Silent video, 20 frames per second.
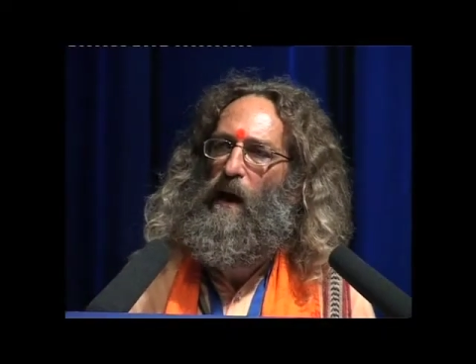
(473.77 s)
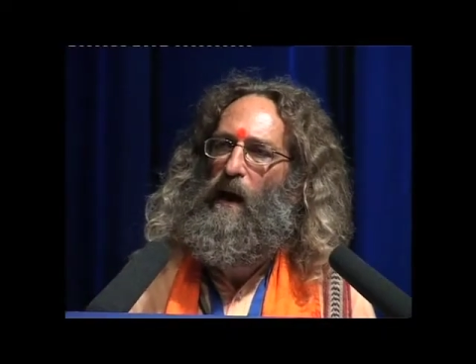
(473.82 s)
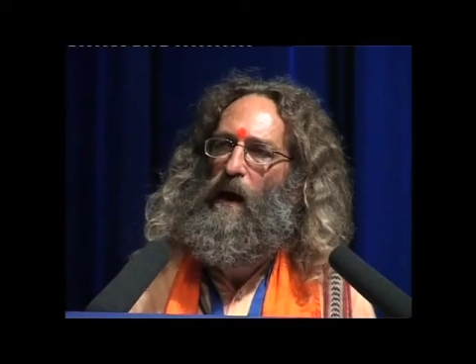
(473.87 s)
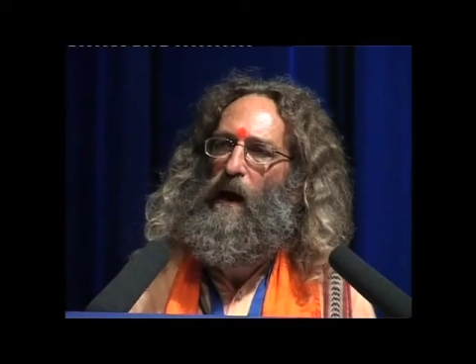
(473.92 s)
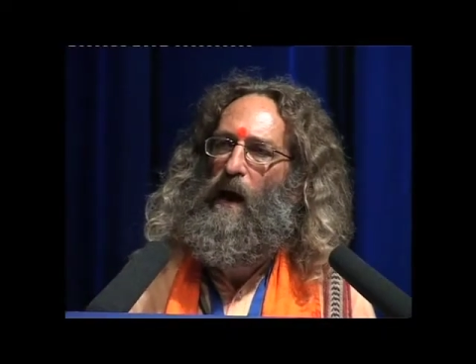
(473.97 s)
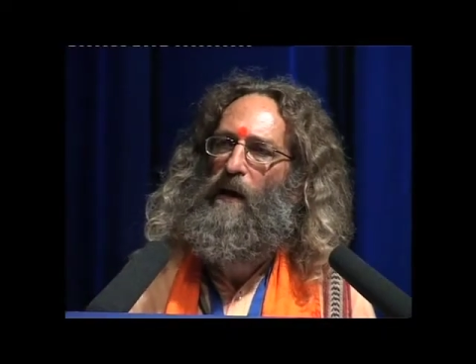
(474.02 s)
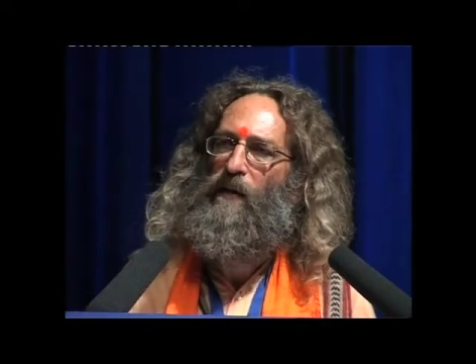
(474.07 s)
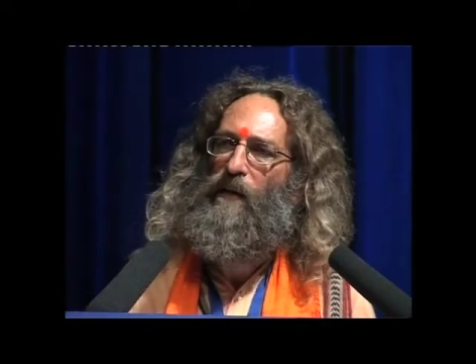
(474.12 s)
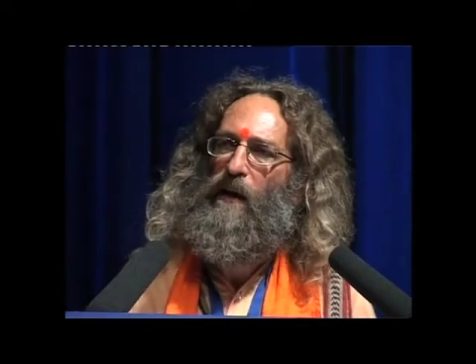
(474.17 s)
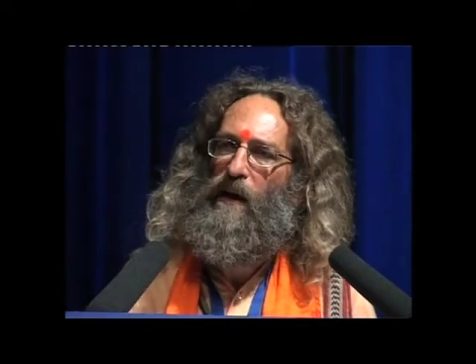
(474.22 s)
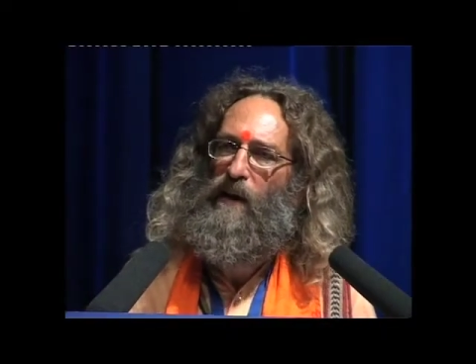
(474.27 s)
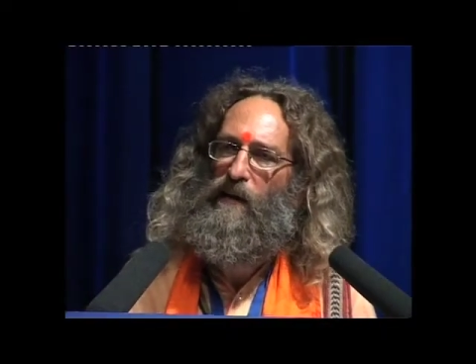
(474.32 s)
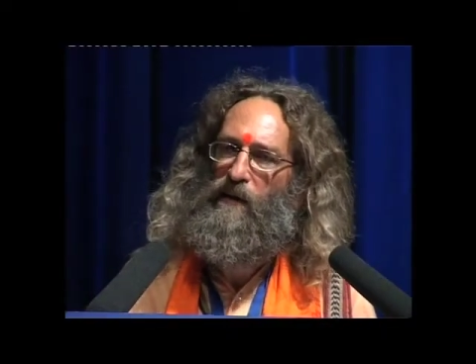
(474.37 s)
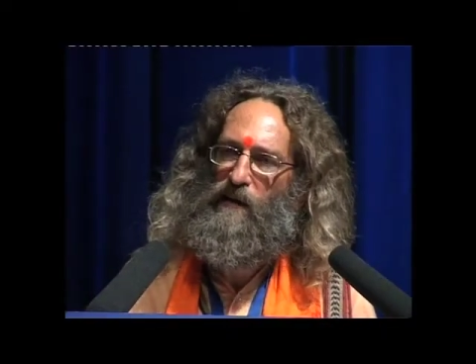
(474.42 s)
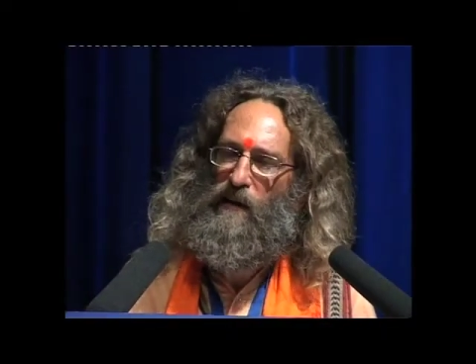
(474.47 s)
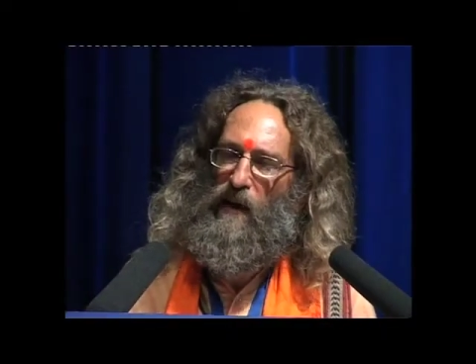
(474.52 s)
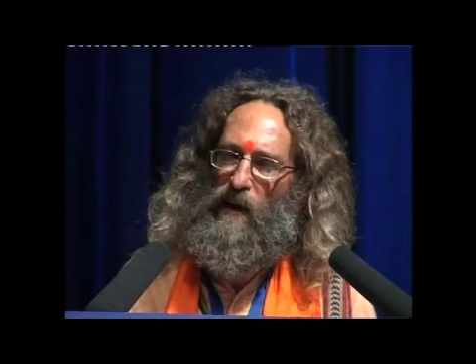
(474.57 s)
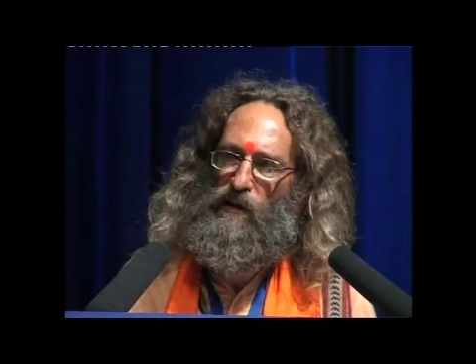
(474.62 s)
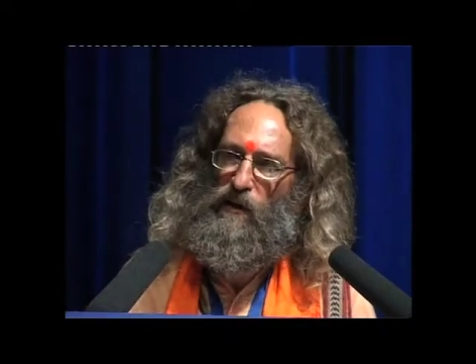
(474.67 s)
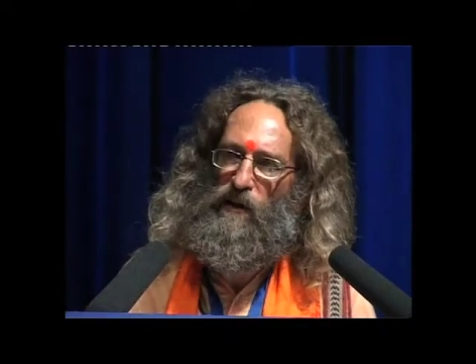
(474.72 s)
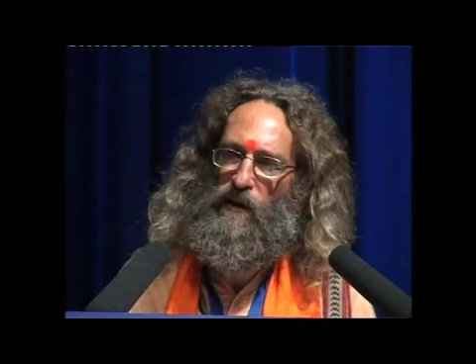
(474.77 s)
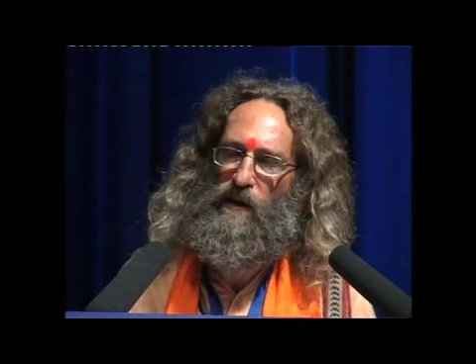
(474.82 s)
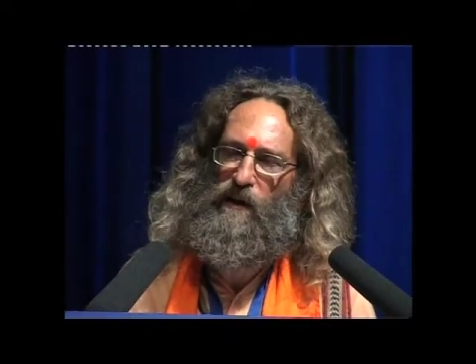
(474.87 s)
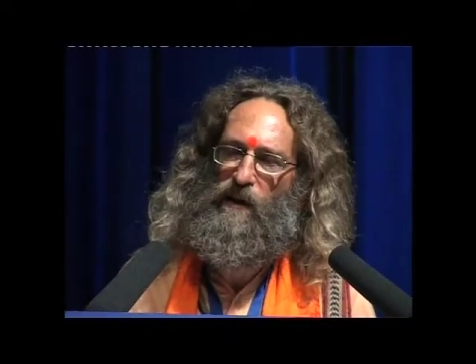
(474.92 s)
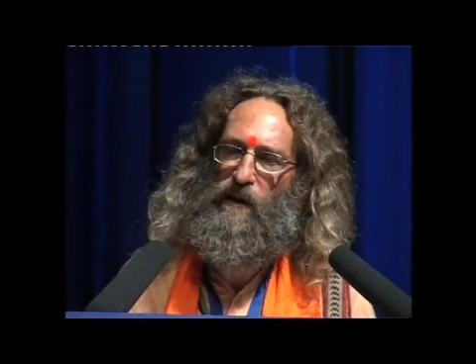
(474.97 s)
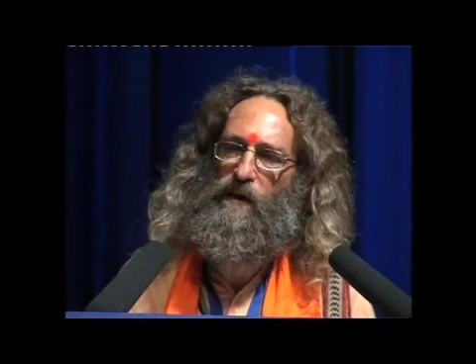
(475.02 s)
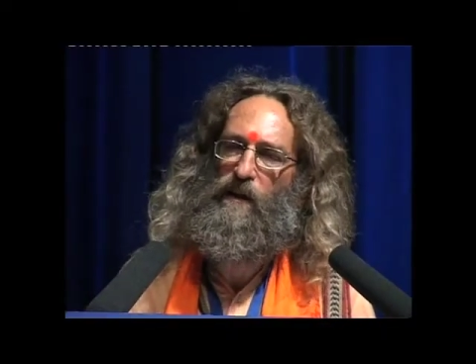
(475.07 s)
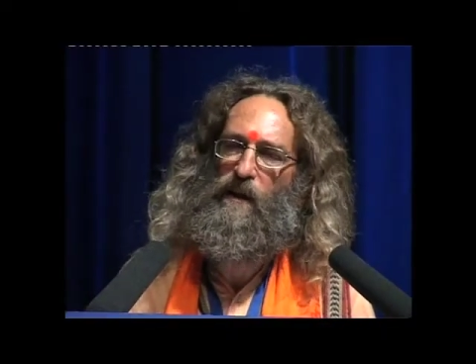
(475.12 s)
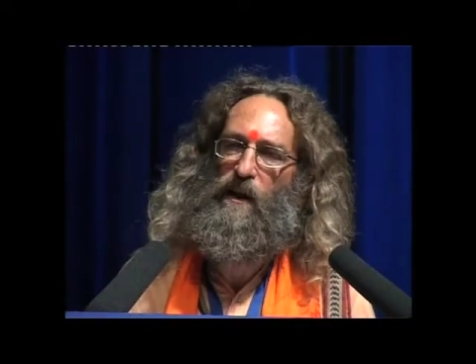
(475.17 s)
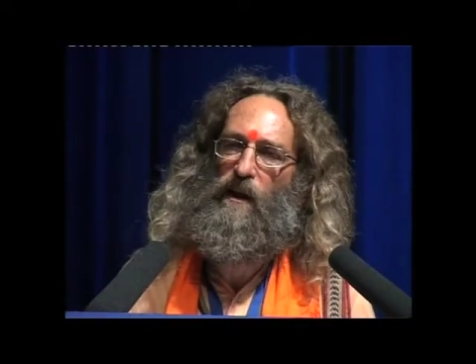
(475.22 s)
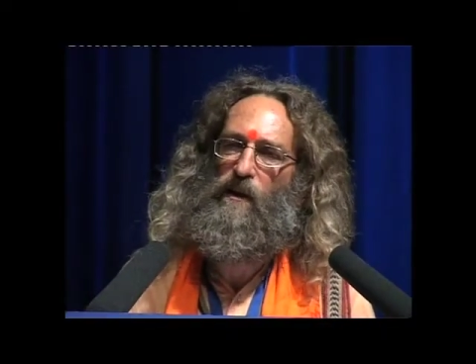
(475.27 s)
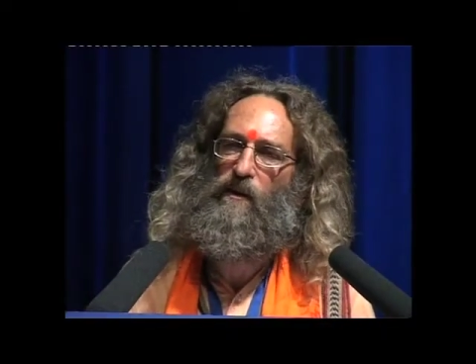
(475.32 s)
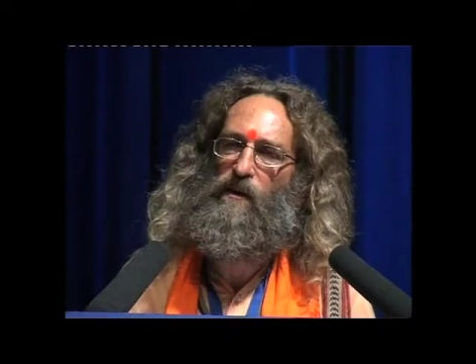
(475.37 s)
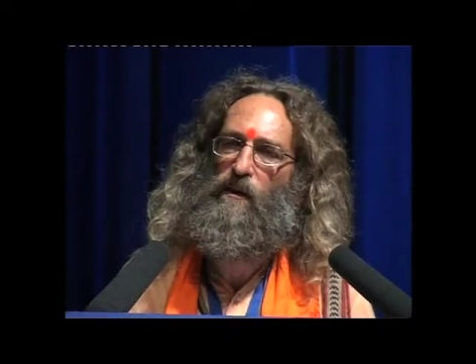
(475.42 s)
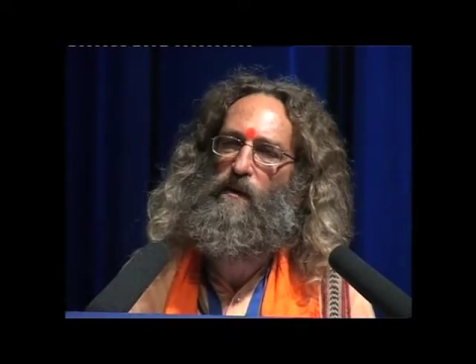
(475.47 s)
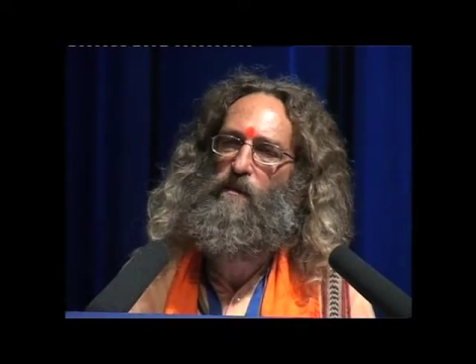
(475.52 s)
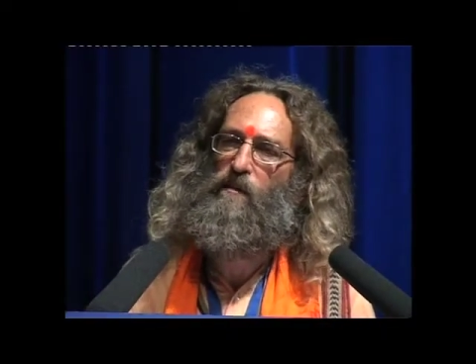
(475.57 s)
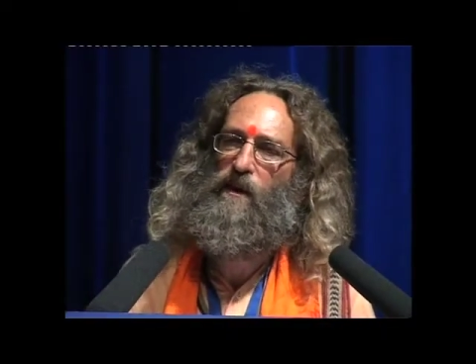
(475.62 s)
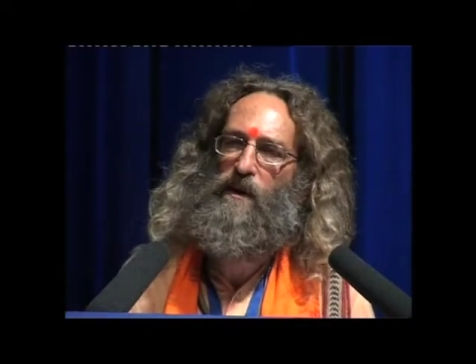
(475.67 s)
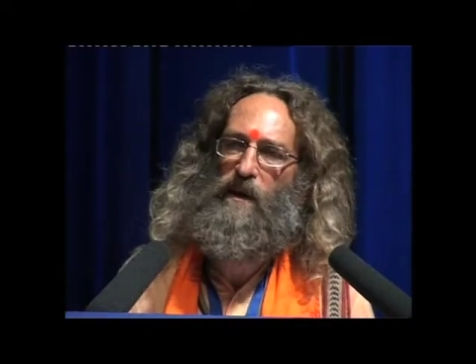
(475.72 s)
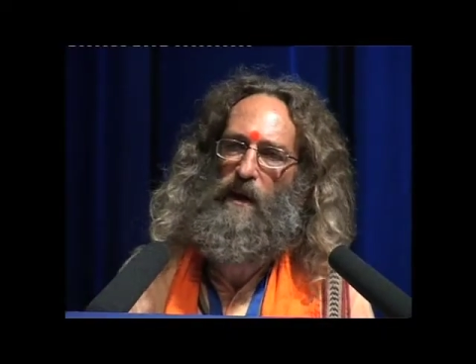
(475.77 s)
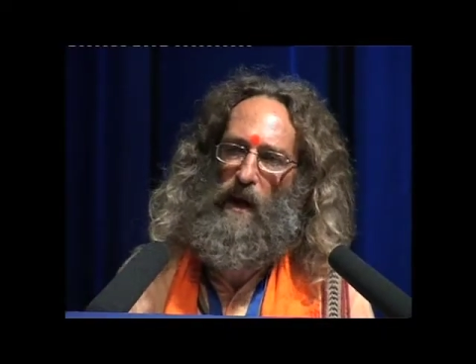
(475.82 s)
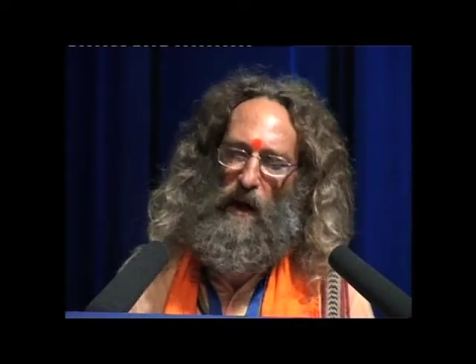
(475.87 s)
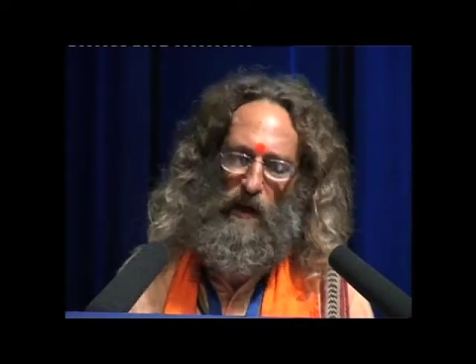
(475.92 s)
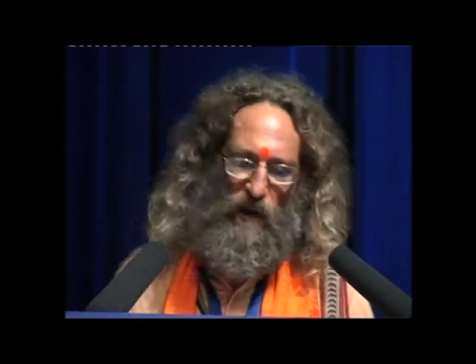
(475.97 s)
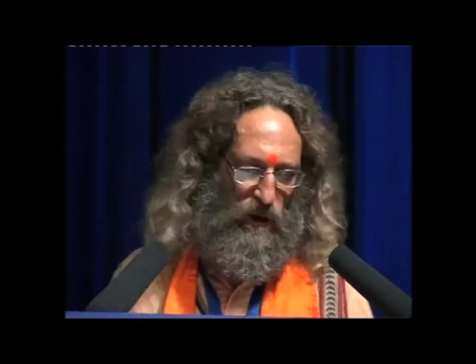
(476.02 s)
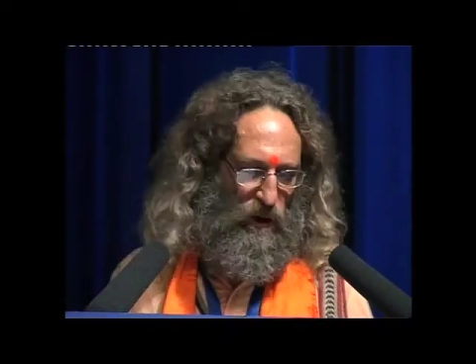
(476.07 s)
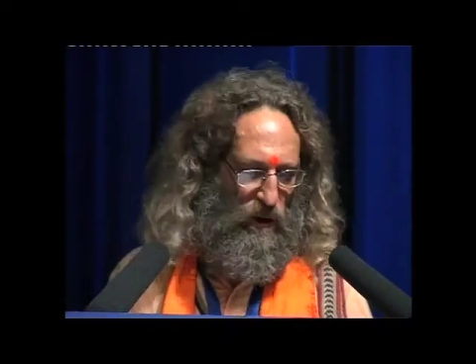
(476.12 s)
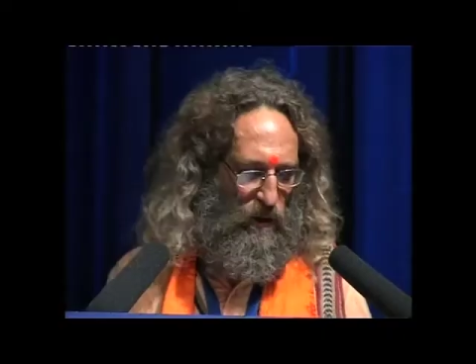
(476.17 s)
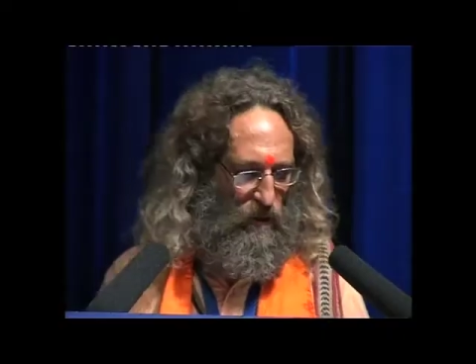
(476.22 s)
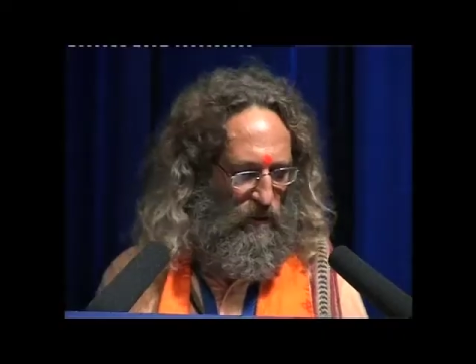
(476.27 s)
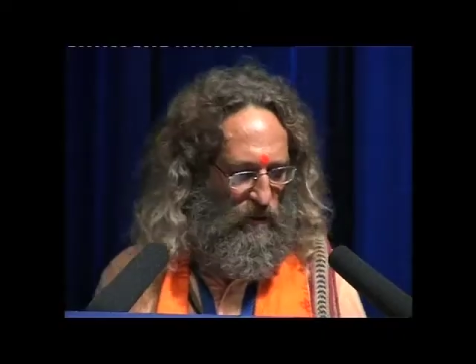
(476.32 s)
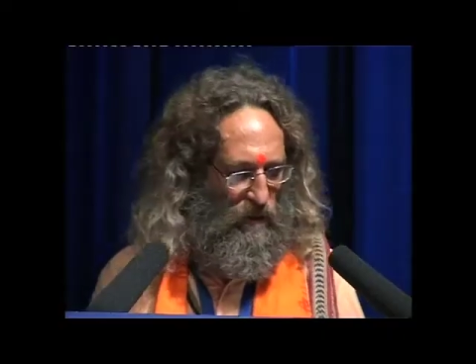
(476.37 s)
and the exegesis, the interpretation.